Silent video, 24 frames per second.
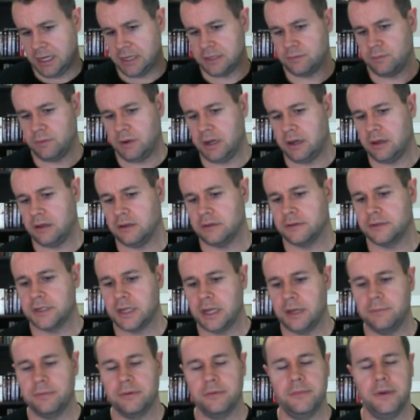As well,
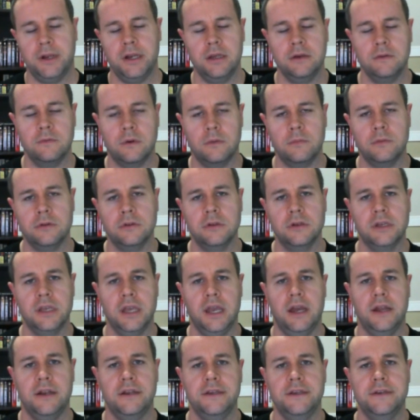time permitting, what we'll
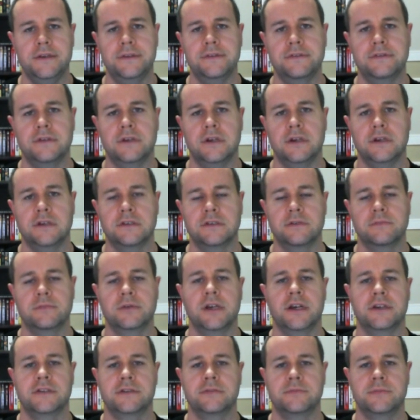look at is uh, some
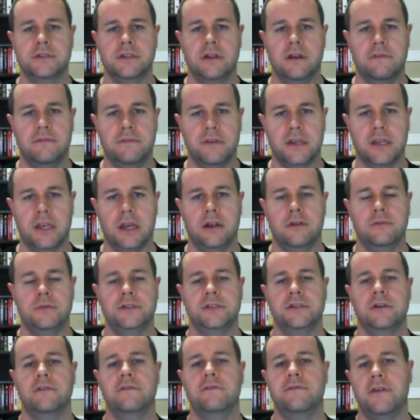custom stuff like how do
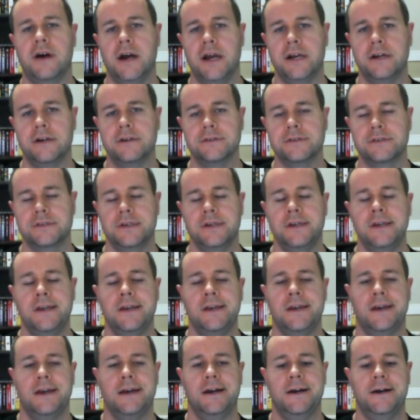we sell files,
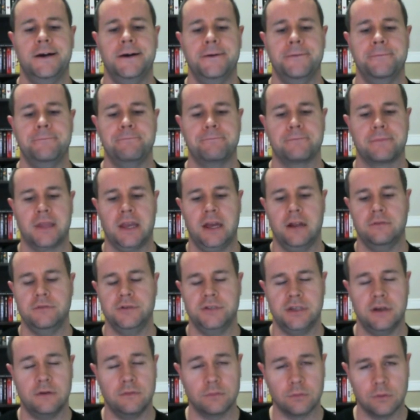um, how do
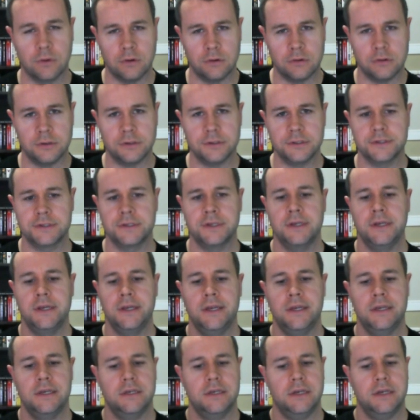we sell roles,